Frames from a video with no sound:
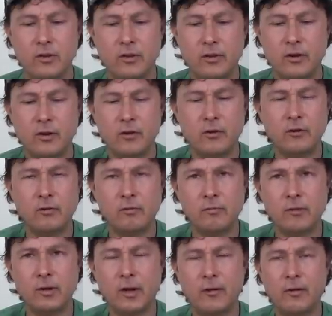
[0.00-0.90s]
You
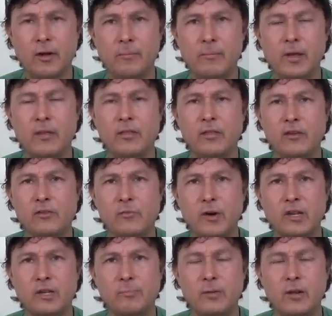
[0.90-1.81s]
know, I, I make this
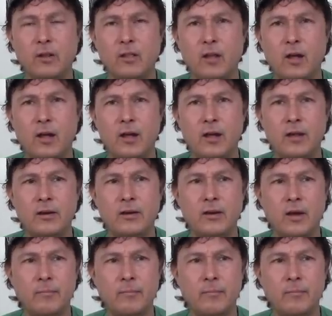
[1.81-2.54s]
recipe a lot.